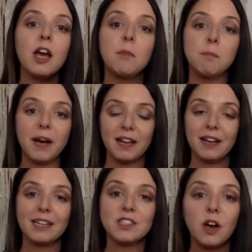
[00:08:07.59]

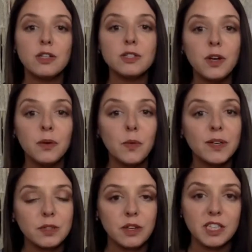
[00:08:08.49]
but it's also going
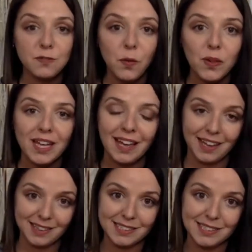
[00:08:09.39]
to exfoliate
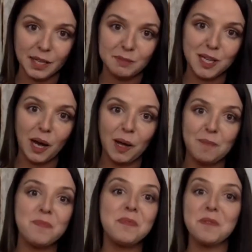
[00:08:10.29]
at the same time.